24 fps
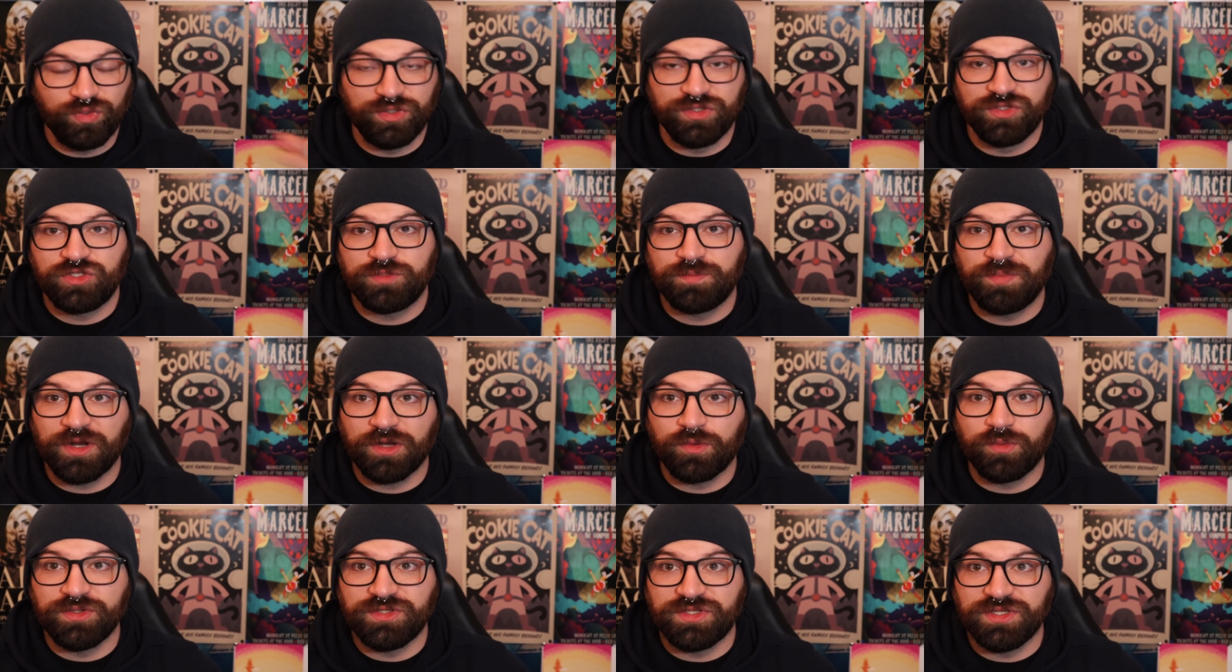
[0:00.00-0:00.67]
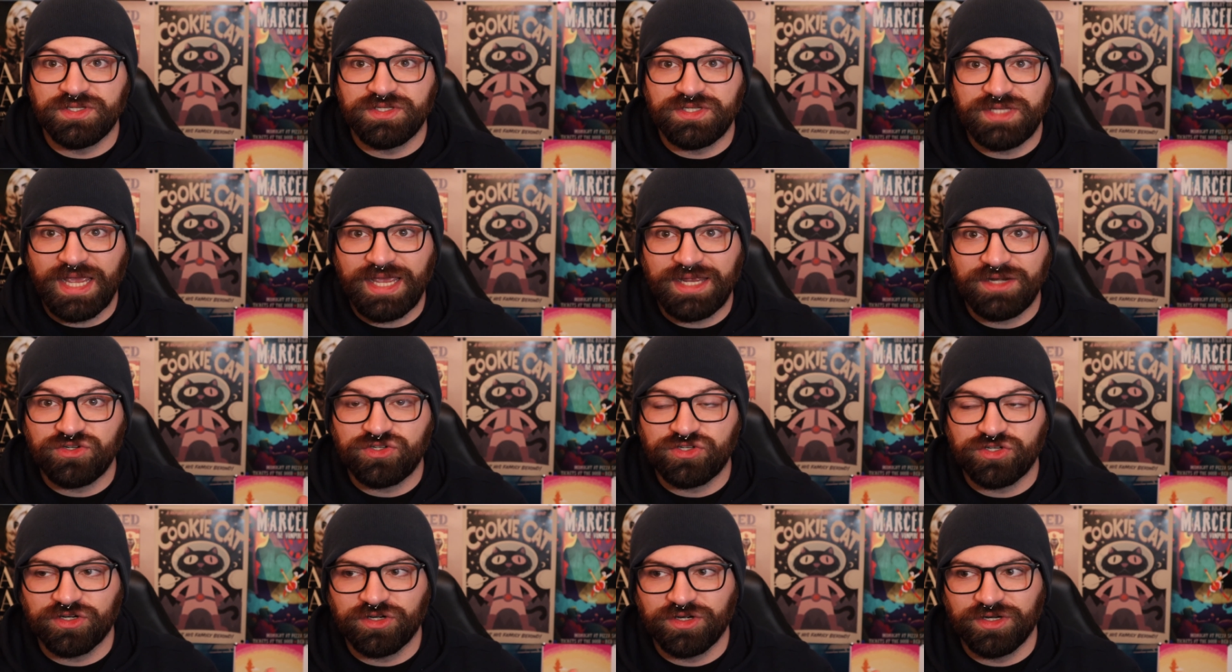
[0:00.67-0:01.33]
when Sprig was in
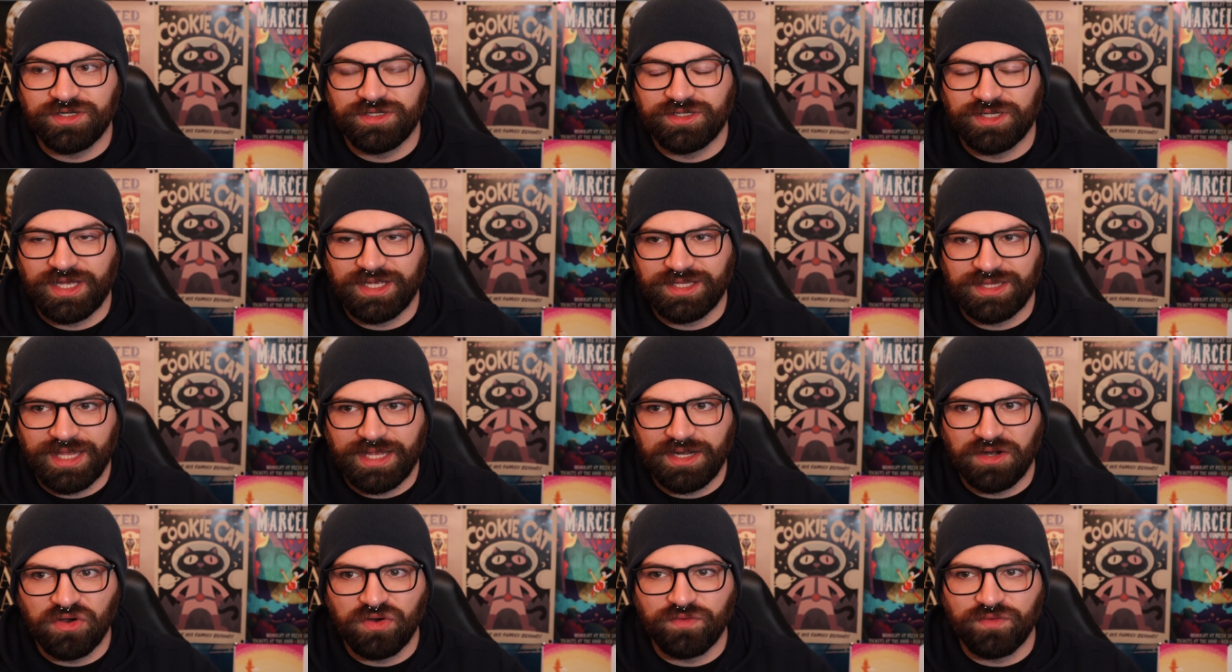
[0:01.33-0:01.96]
danger and like that